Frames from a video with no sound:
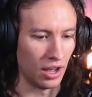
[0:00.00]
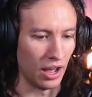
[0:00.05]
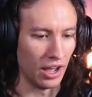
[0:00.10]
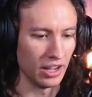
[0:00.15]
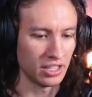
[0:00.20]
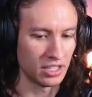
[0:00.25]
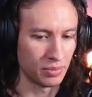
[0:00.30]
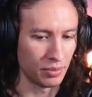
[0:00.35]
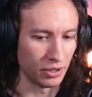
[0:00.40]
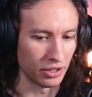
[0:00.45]
I
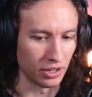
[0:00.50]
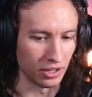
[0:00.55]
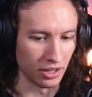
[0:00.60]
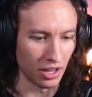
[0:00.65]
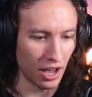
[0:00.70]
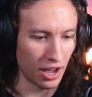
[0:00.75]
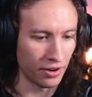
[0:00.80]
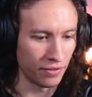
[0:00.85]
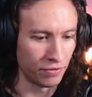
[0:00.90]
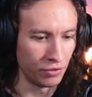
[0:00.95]
spilled a
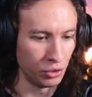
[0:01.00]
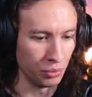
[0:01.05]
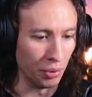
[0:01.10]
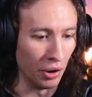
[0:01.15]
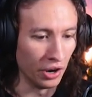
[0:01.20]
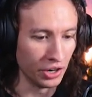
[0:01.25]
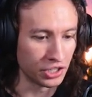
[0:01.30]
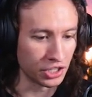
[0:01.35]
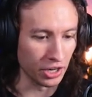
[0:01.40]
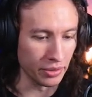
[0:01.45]
lot of fruit
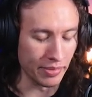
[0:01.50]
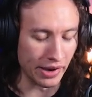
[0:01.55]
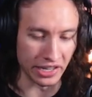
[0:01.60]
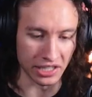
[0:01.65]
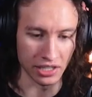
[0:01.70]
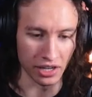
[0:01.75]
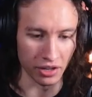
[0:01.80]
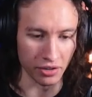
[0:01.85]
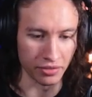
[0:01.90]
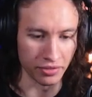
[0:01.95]
punch on
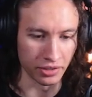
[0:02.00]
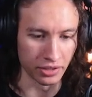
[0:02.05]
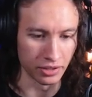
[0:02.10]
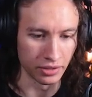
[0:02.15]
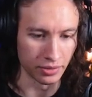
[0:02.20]
myself.